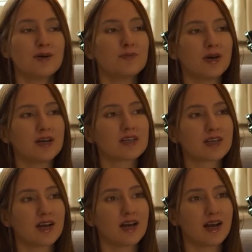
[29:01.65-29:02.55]
but
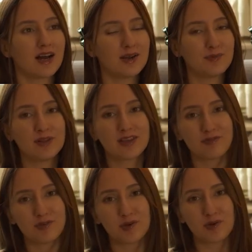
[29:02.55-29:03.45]
I will
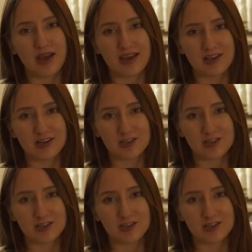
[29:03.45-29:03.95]
give you a